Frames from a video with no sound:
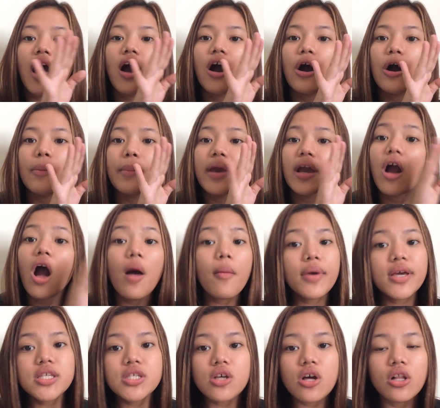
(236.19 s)
I got
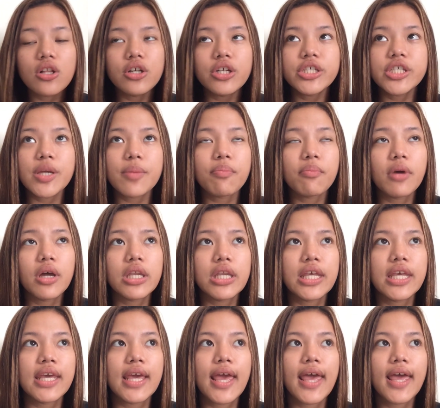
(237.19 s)
my scholarship
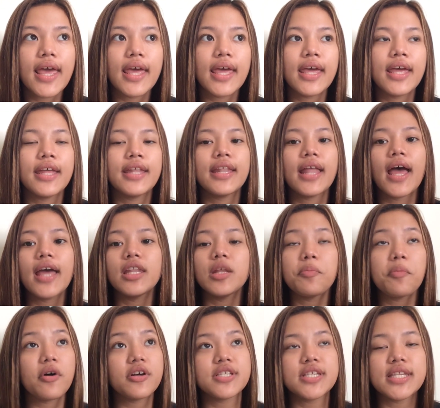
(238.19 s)
money and I
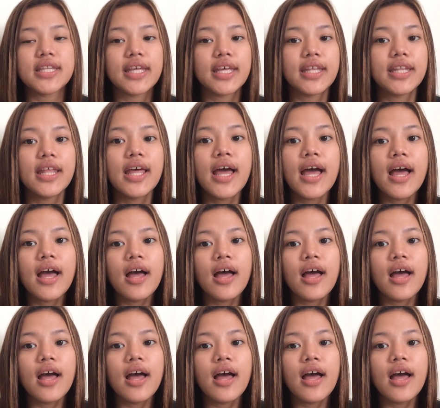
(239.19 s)
deposited